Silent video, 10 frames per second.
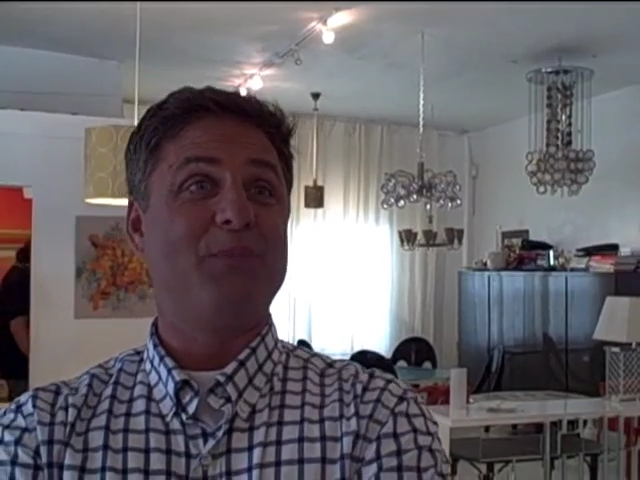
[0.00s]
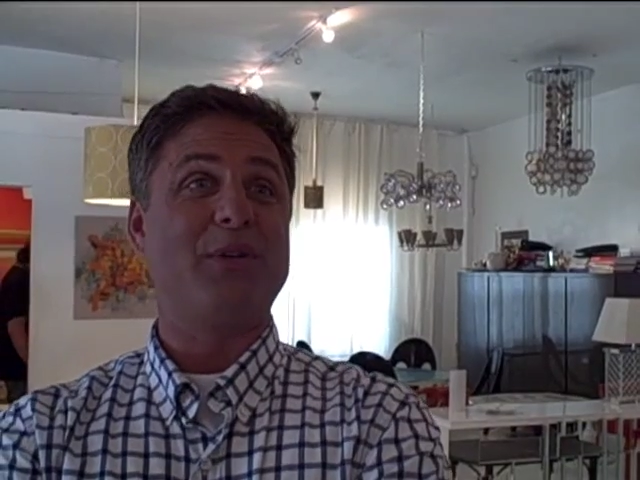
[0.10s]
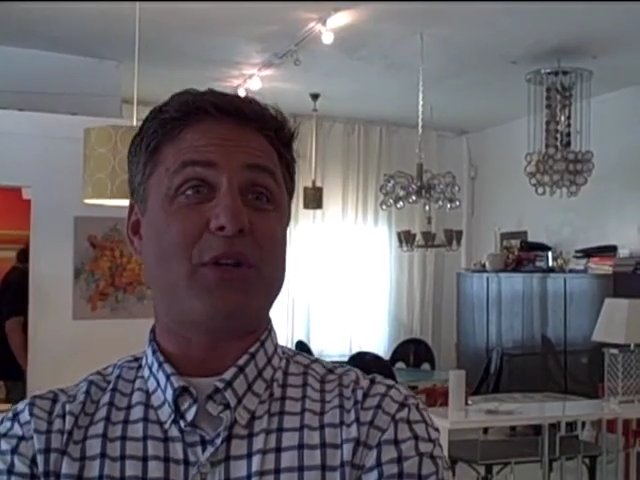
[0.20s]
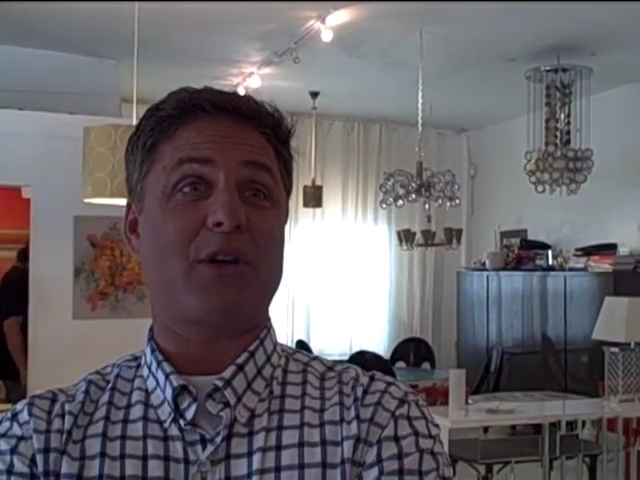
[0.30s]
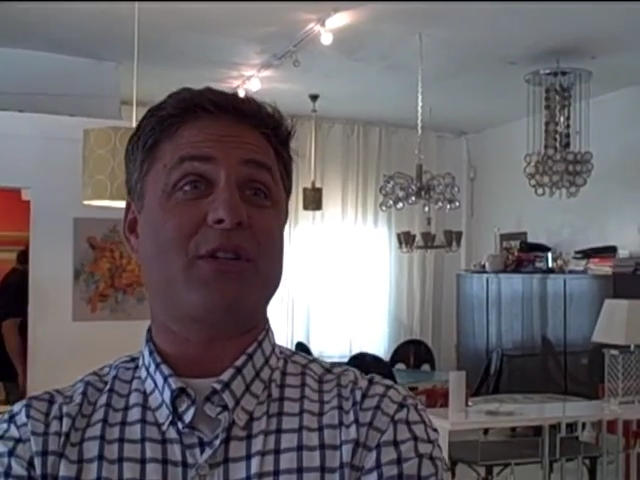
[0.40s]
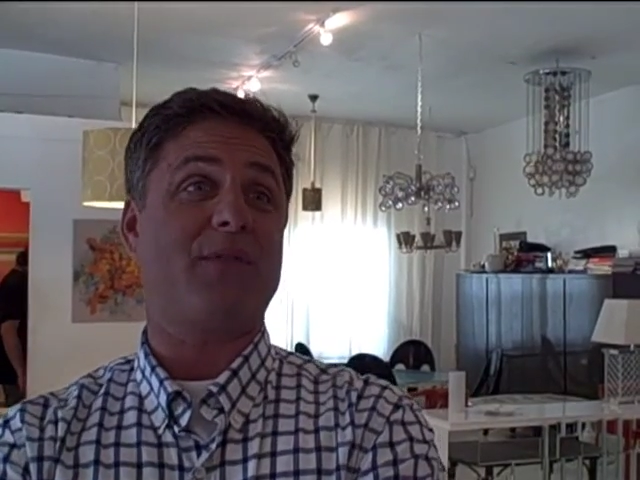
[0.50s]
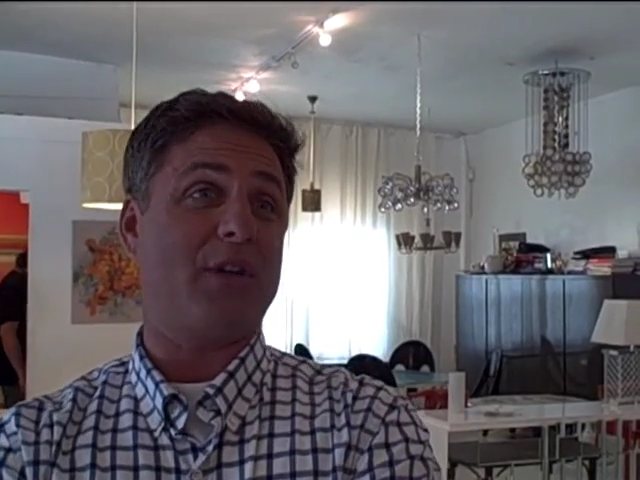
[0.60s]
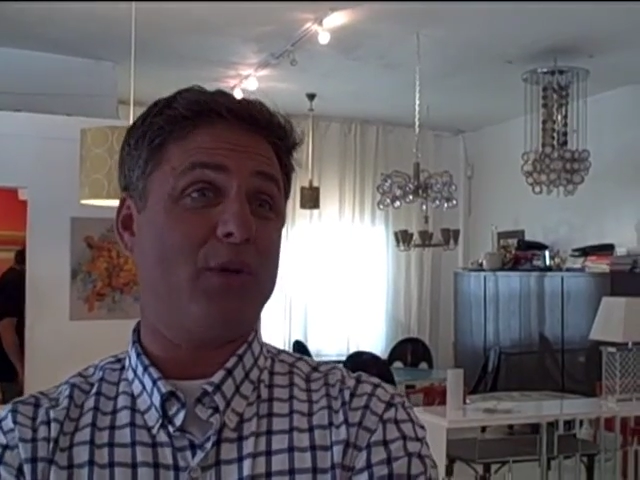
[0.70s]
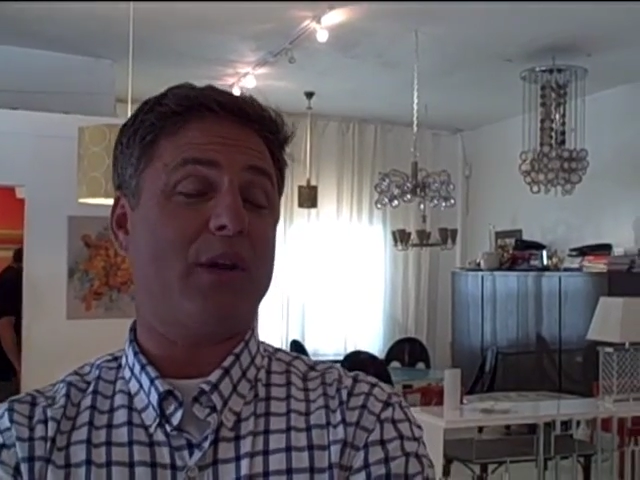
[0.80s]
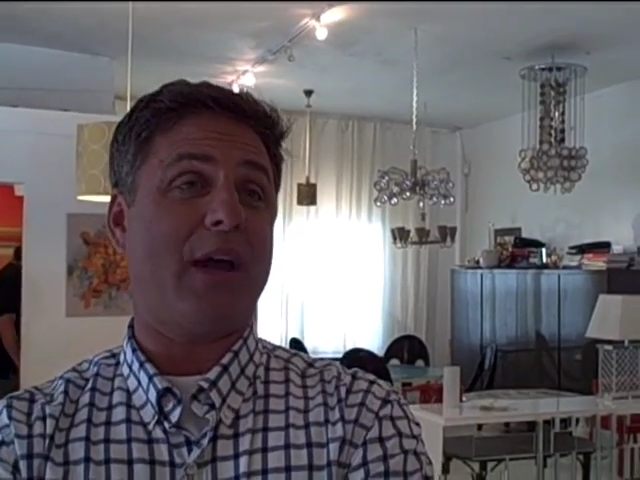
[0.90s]
bizarre stuff
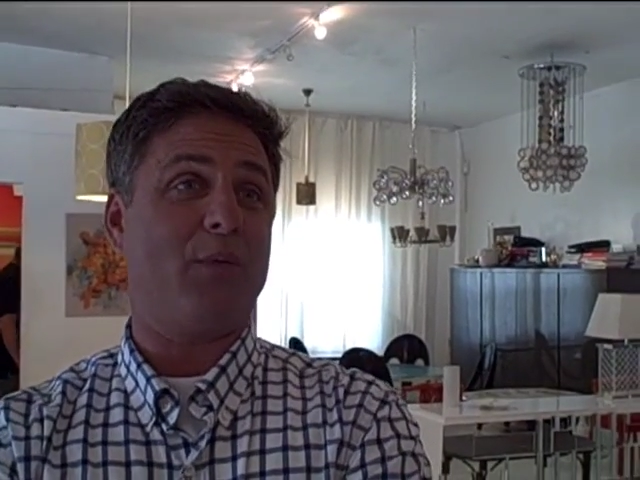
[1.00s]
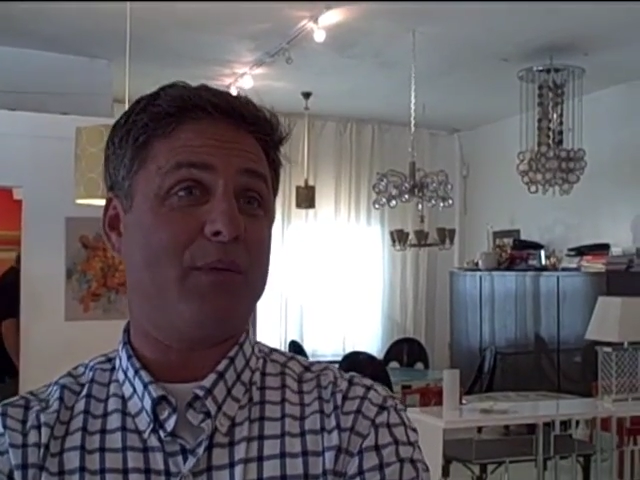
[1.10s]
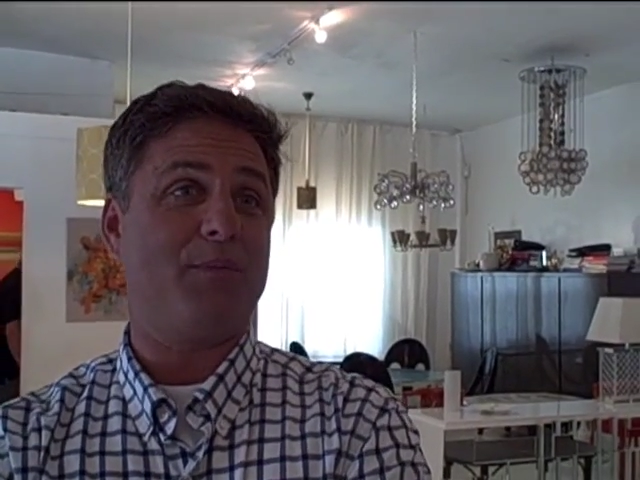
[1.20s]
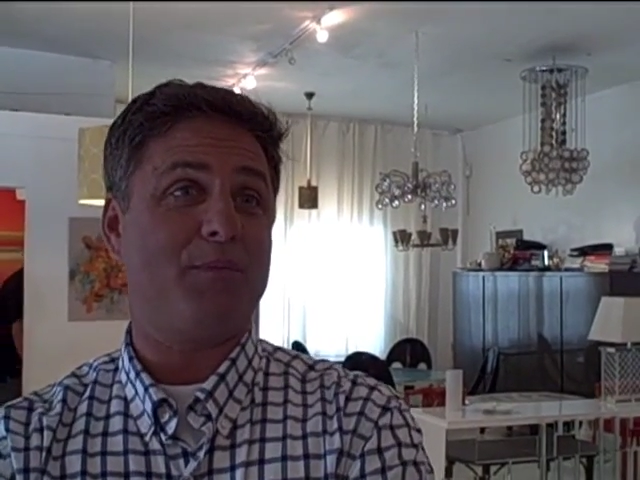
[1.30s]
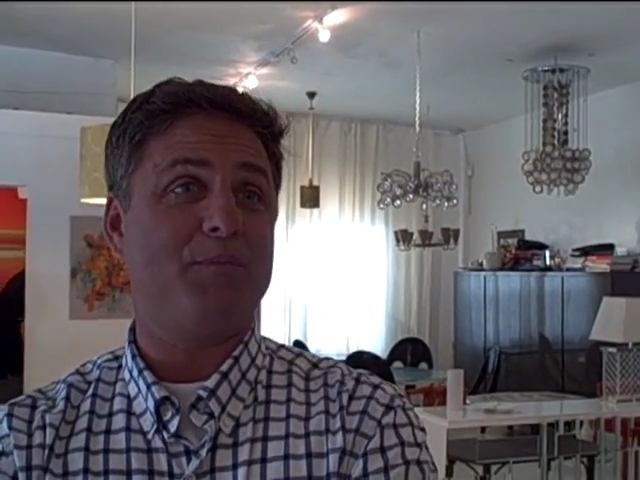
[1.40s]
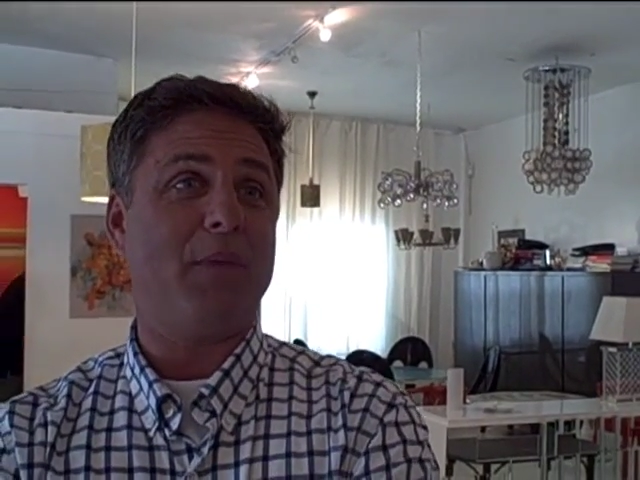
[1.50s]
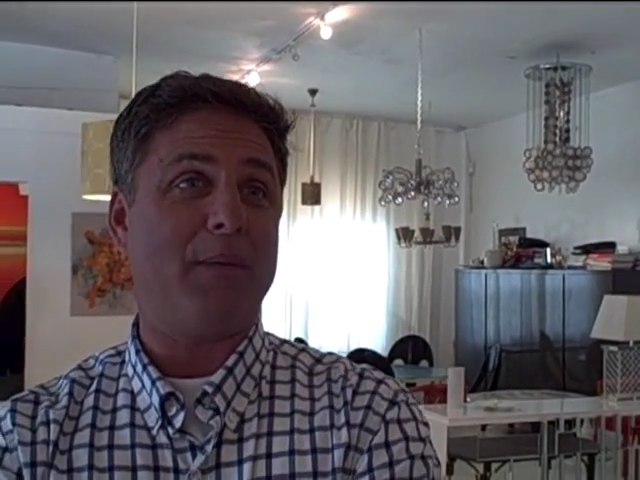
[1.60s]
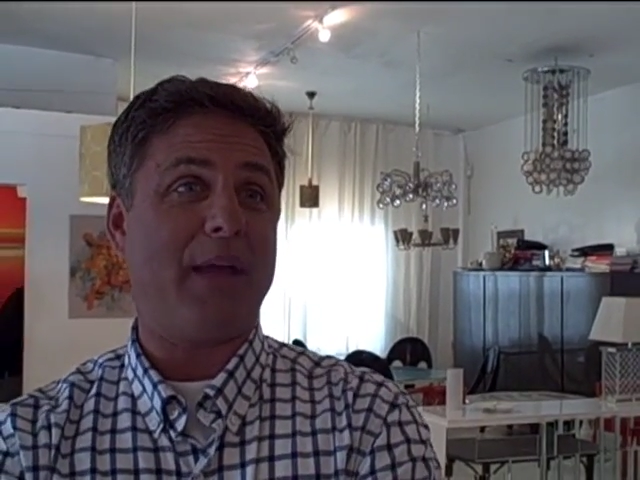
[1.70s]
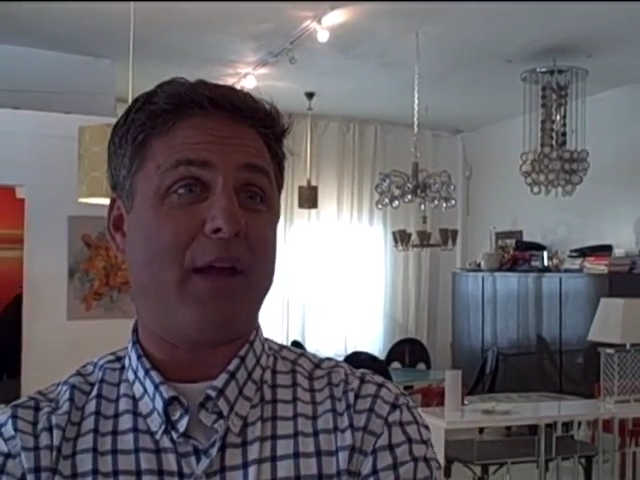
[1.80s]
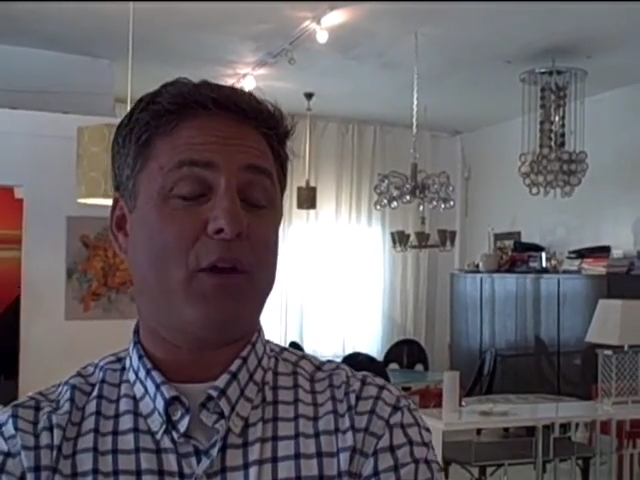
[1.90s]
that you and I would
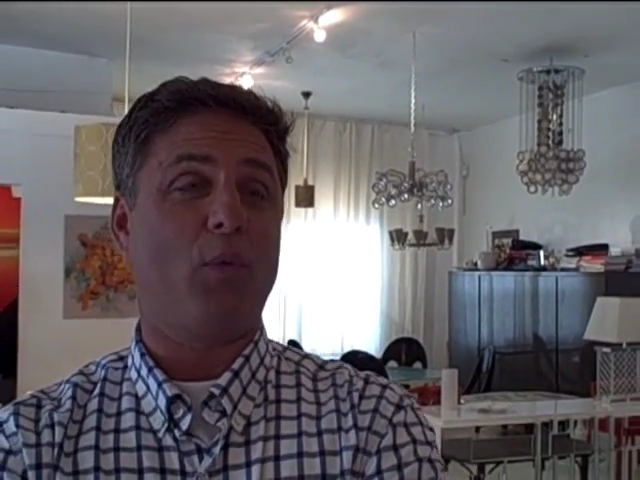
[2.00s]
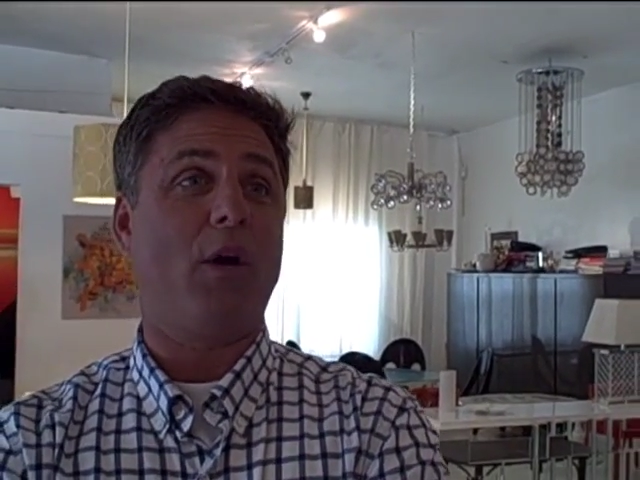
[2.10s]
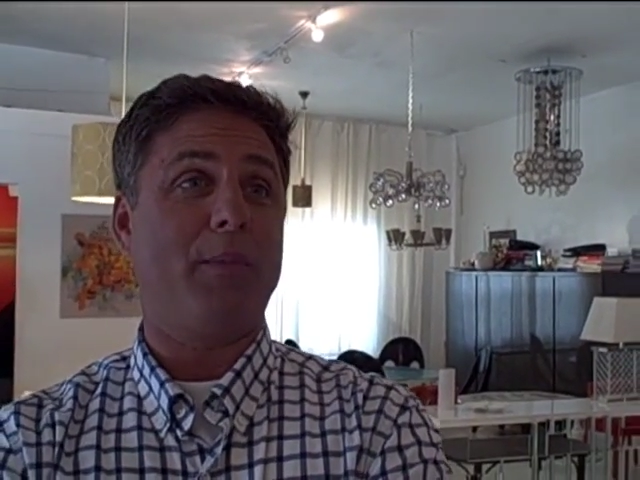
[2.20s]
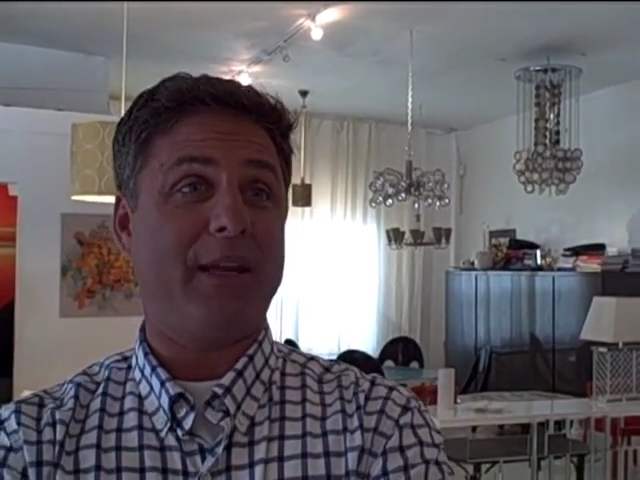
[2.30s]
maybe hang on a wall,